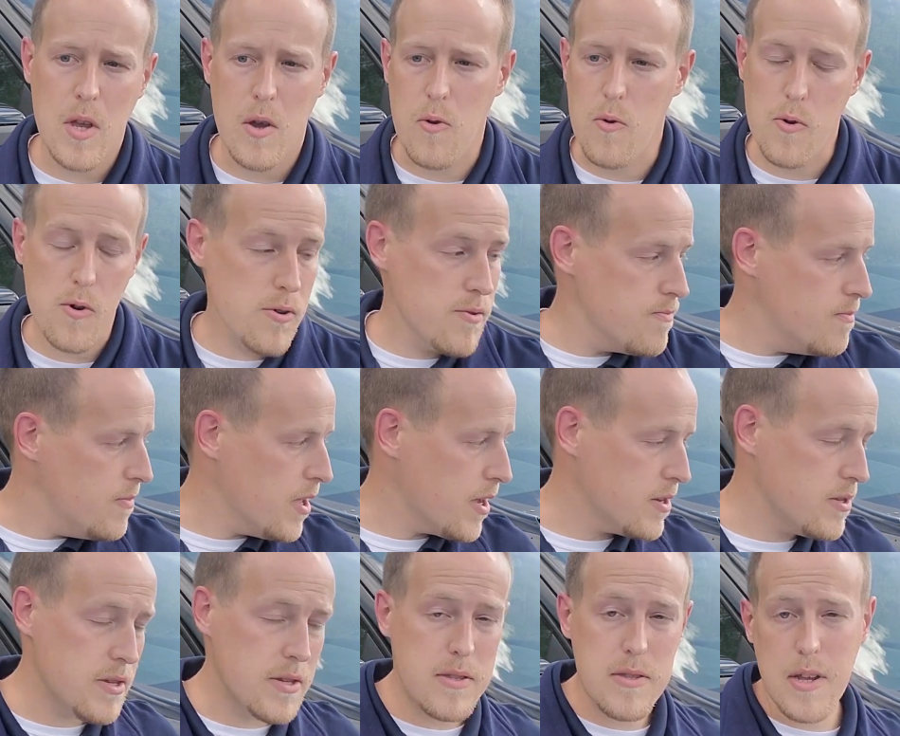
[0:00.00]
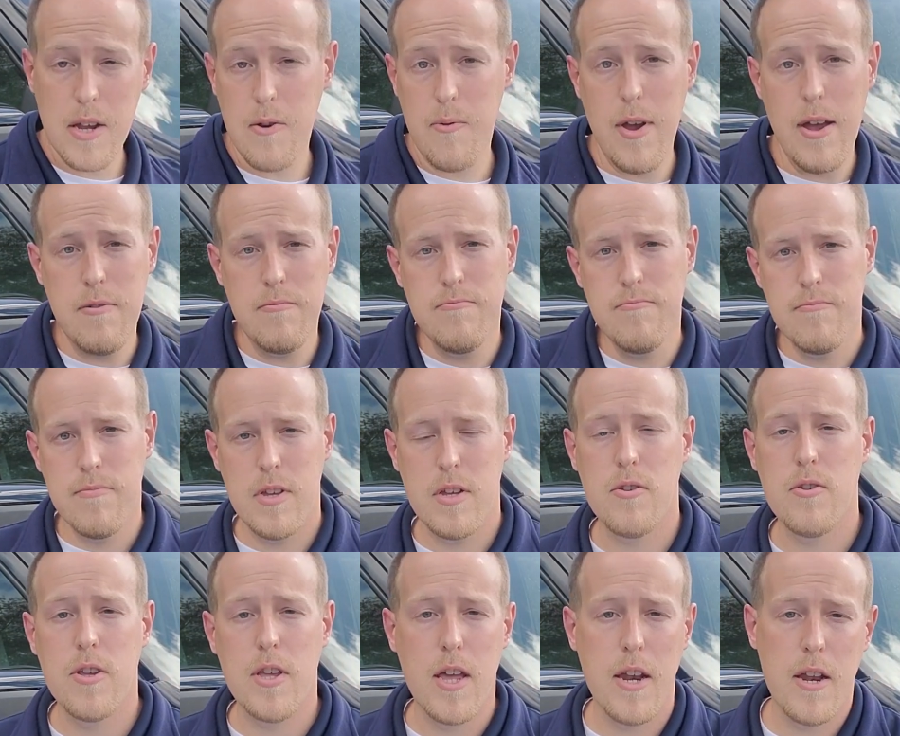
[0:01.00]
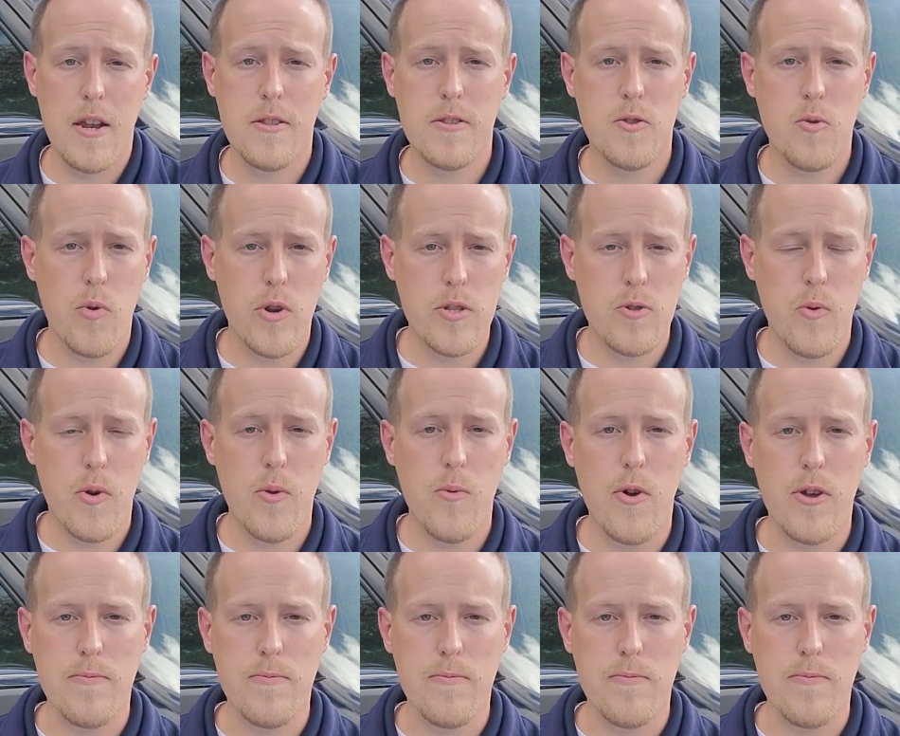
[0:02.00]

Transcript: Or, like I said, stick around and you get it on the 2021.